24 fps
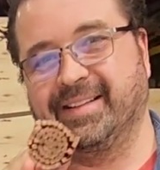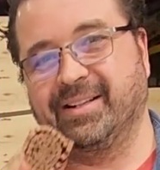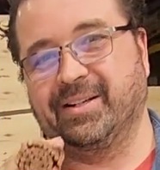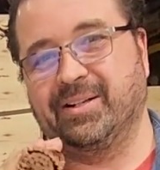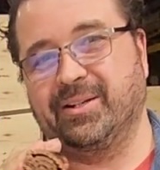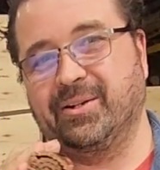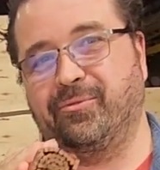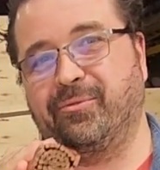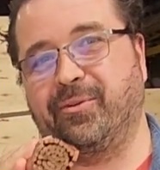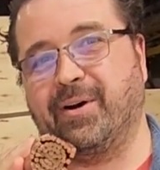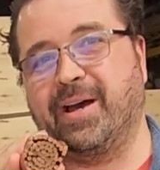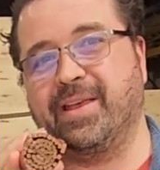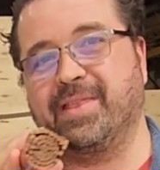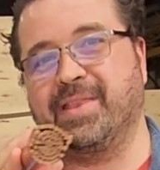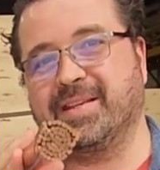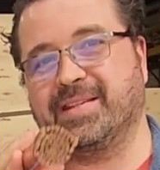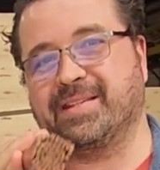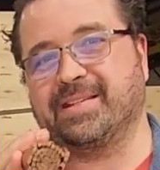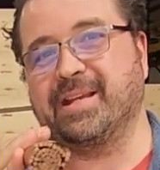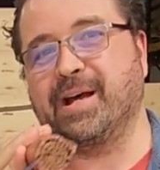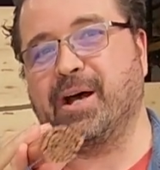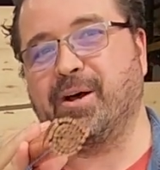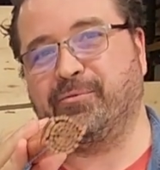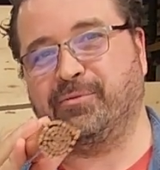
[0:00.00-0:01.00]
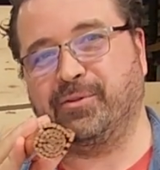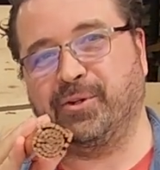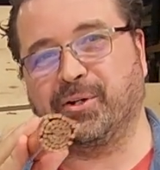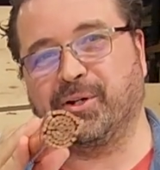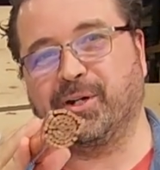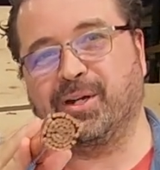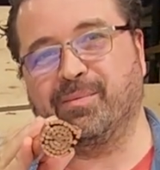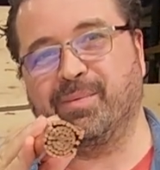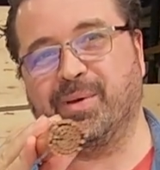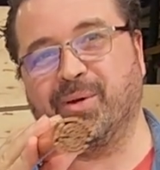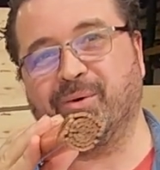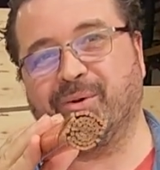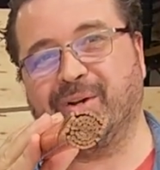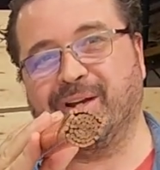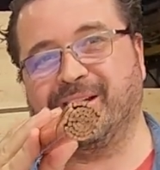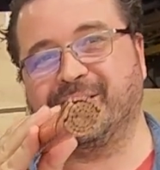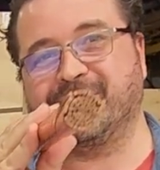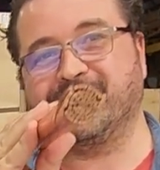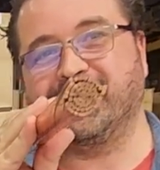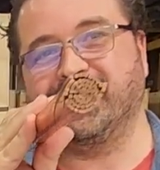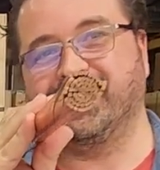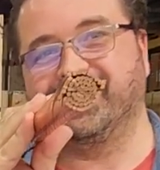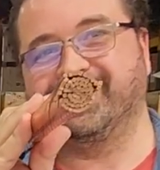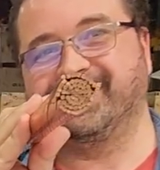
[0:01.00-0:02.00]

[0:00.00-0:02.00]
You find this stuff, you're going to be rich.